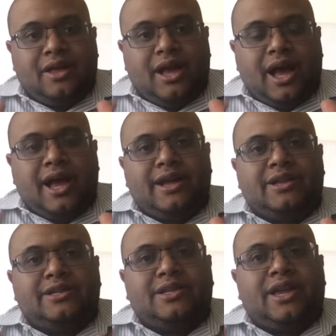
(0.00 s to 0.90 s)
I
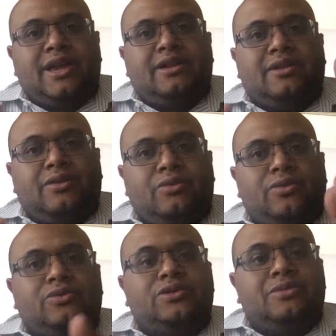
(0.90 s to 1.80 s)
understand the
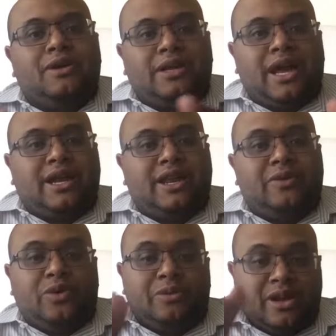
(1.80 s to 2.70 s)
rules about not hitting
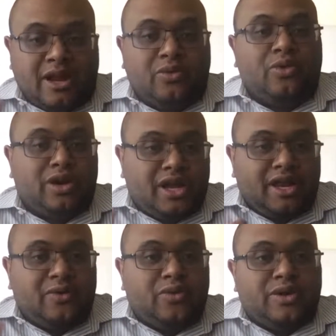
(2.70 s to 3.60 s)
women, and I don't want
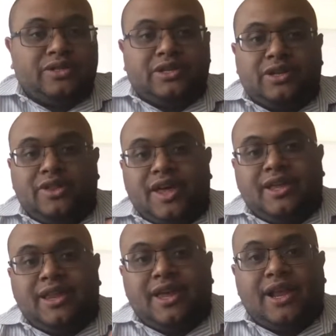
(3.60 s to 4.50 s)
anyone to think
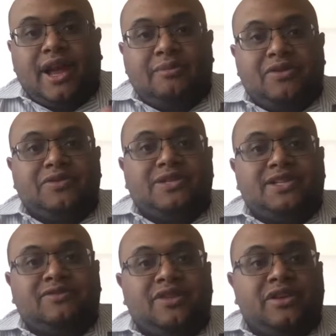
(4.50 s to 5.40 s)
that I'm using this
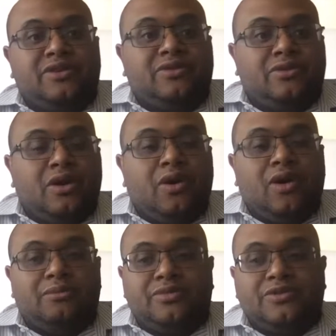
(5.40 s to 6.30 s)
video or
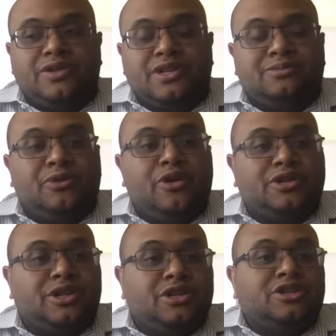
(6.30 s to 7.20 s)
I'm using this part
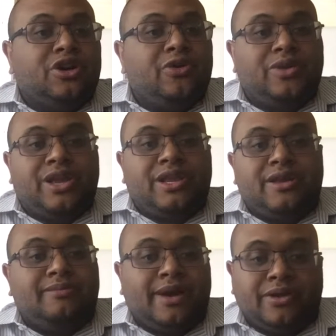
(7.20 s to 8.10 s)
to condone what he
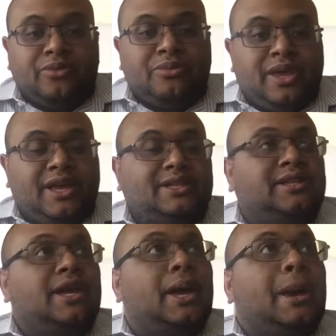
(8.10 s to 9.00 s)
did, by no means.
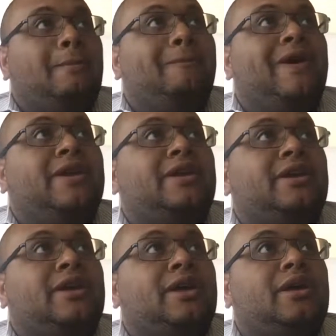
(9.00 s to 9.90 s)
But
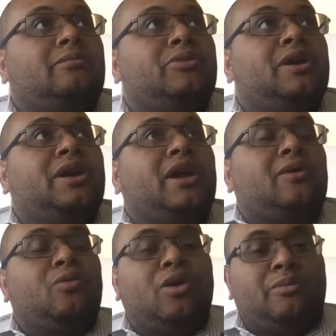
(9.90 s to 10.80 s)
being a
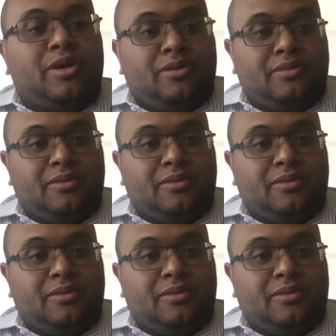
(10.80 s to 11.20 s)
woman,